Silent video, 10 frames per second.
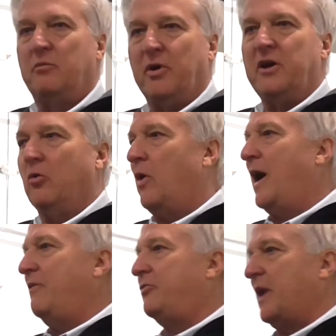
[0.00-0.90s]
bring your
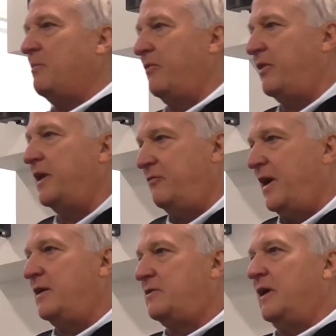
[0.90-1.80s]
wives type of an
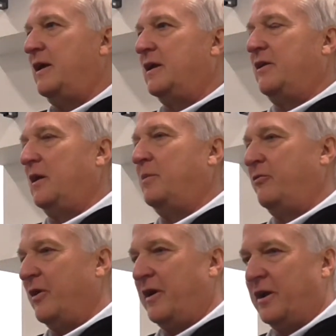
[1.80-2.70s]
event. It'll be
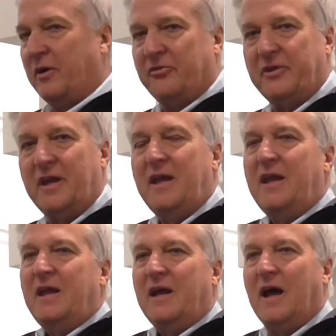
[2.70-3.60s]
very interesting.
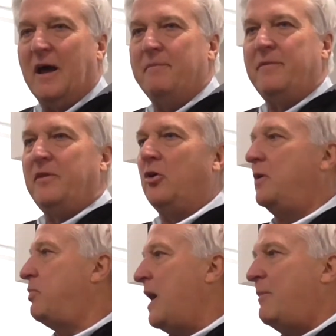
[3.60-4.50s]
The
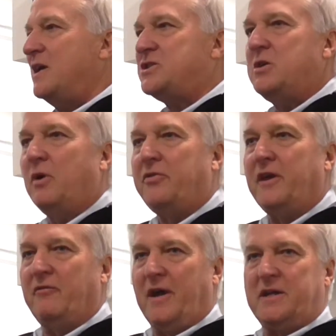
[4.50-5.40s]
only problem I see with
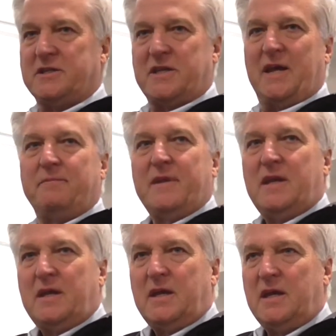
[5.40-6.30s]
the event is that
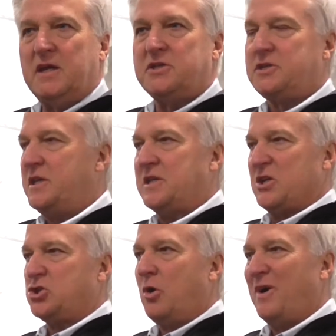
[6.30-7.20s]
he's
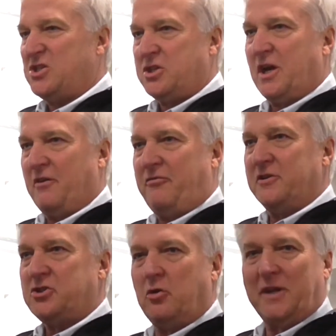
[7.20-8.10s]
got so much stuff
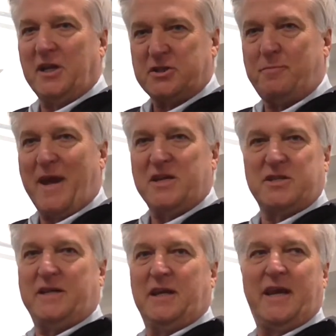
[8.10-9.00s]
and so little space.
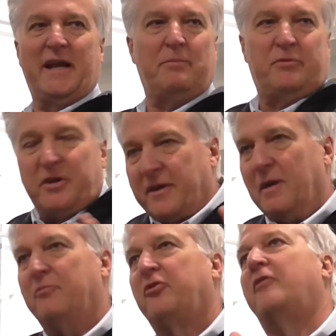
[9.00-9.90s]
Like to get up to the
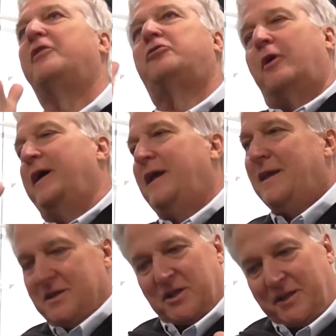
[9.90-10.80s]
observatory,
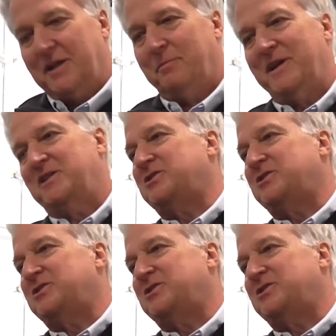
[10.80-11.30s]
there's a little bitty